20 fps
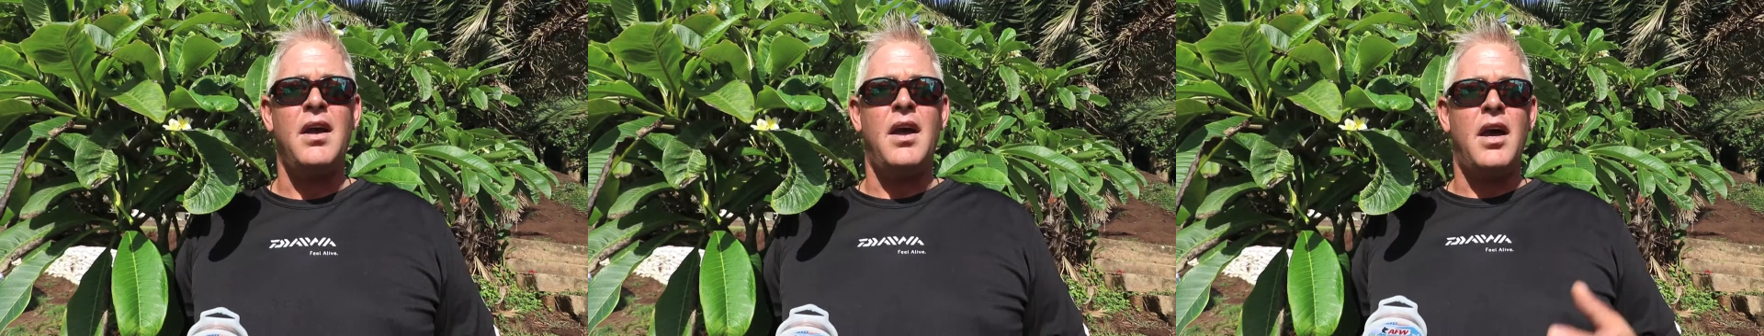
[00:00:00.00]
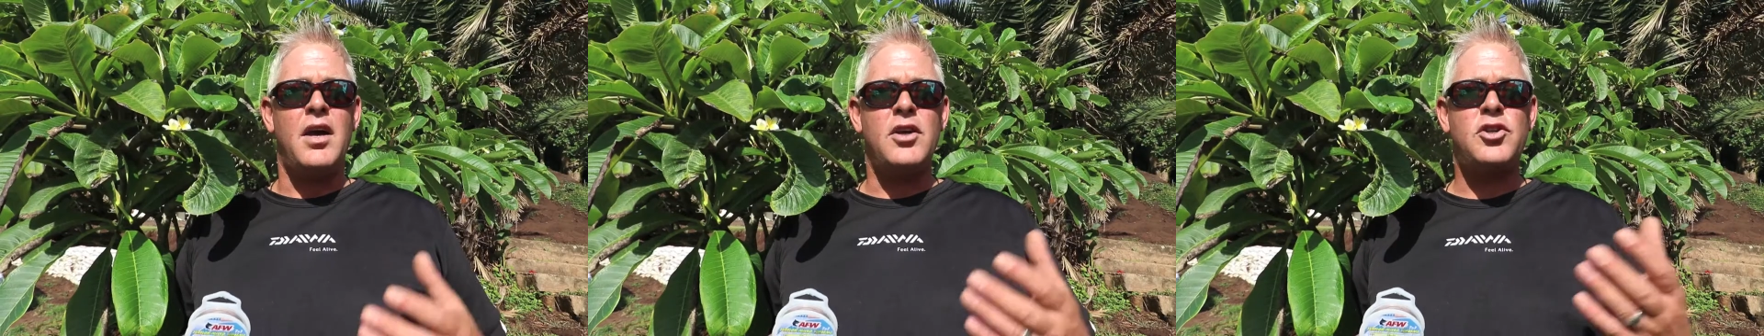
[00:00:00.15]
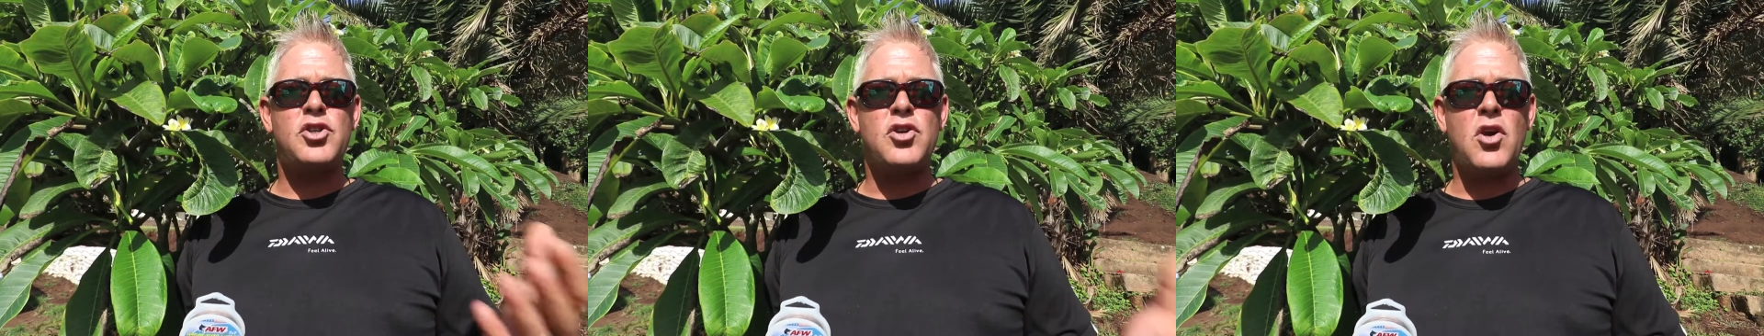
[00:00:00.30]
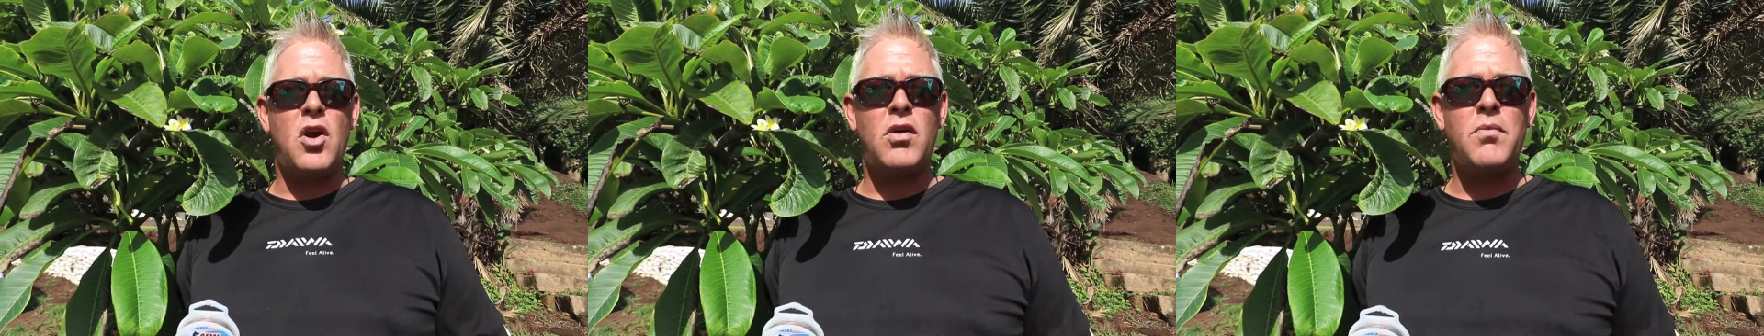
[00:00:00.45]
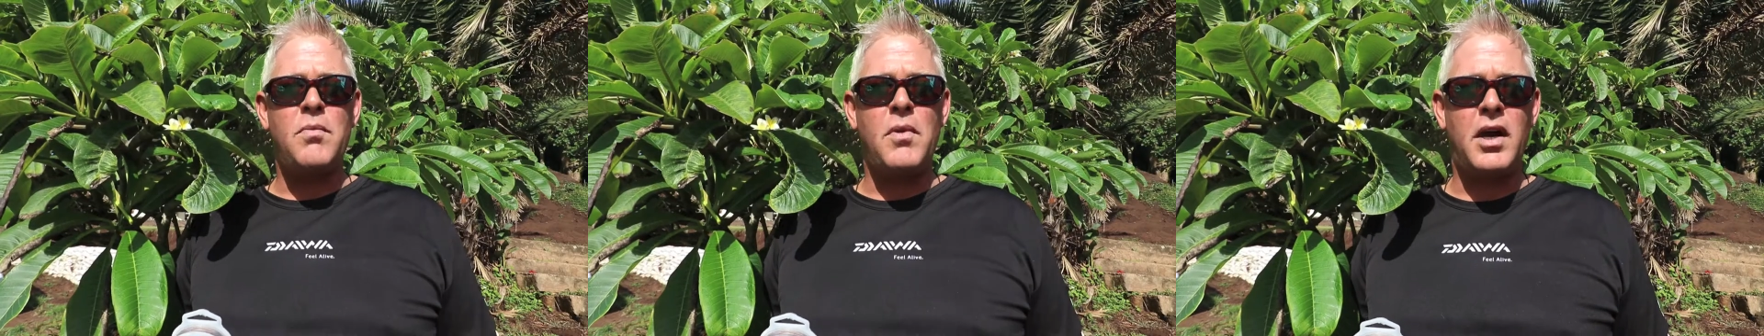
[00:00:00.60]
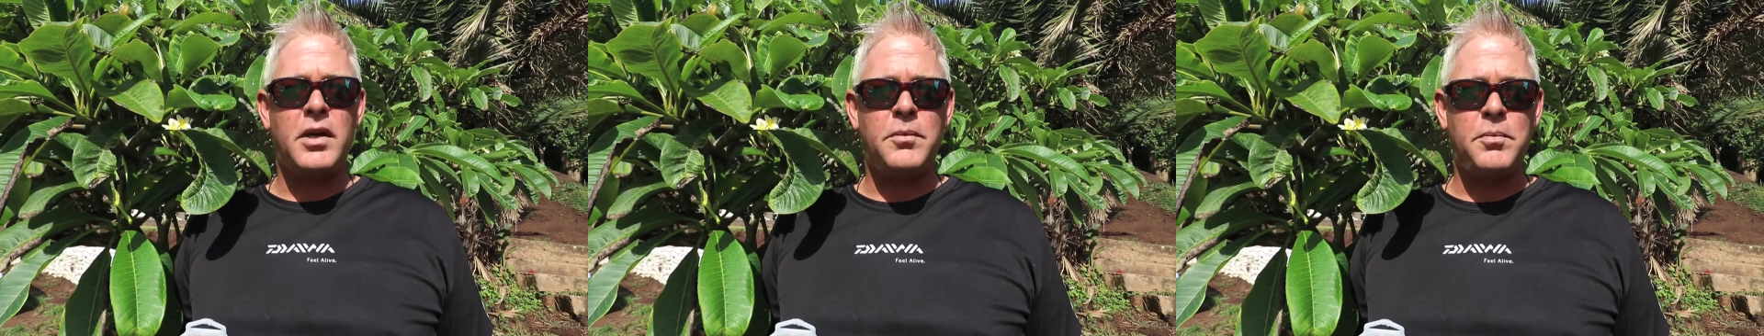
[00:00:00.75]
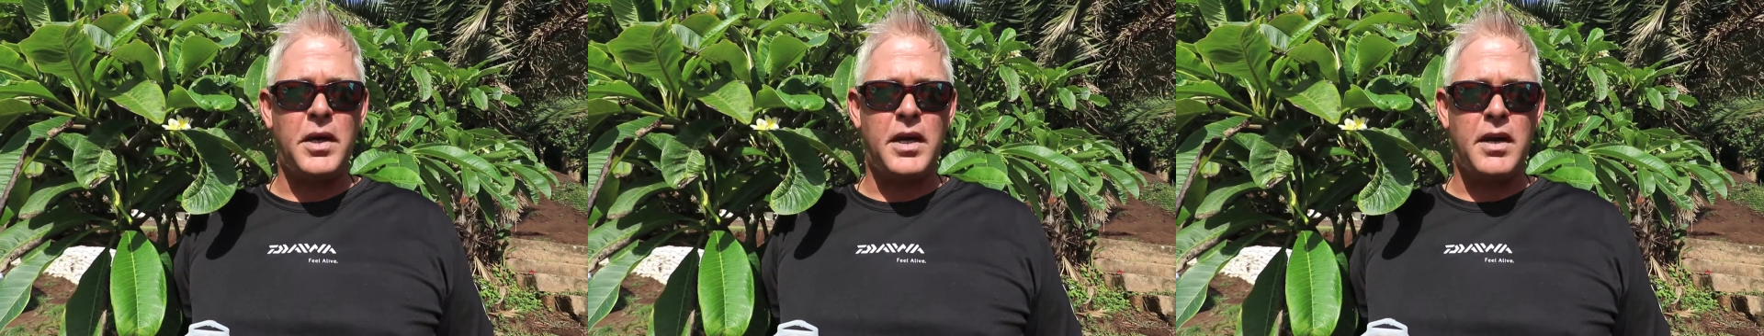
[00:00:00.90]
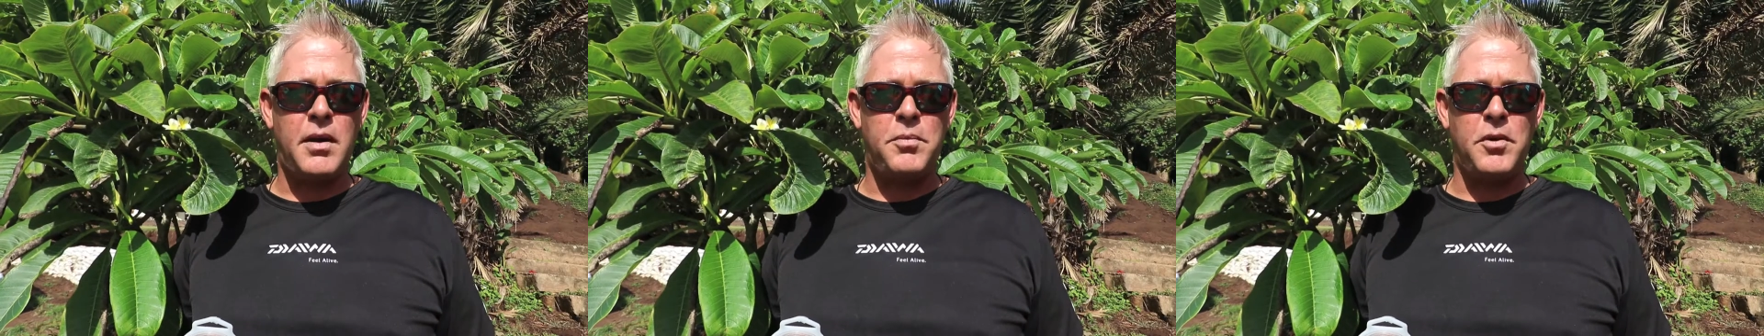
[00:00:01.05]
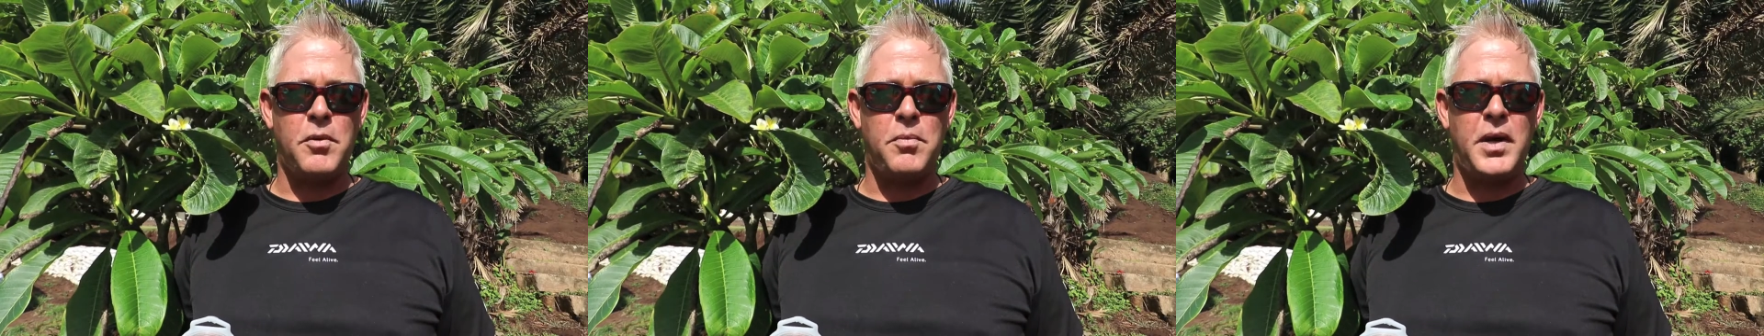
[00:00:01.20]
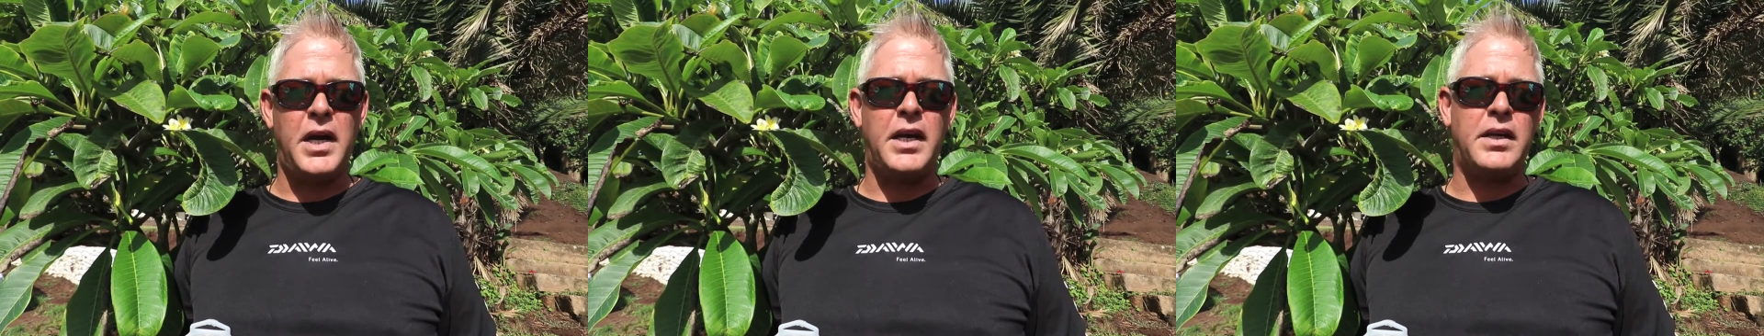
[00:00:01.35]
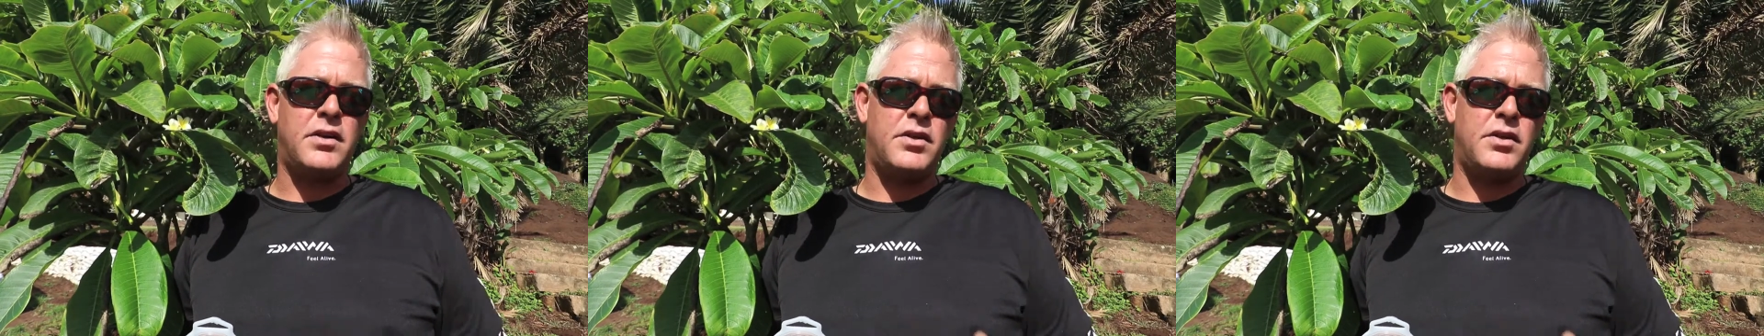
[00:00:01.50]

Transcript: A shark might pick up your bait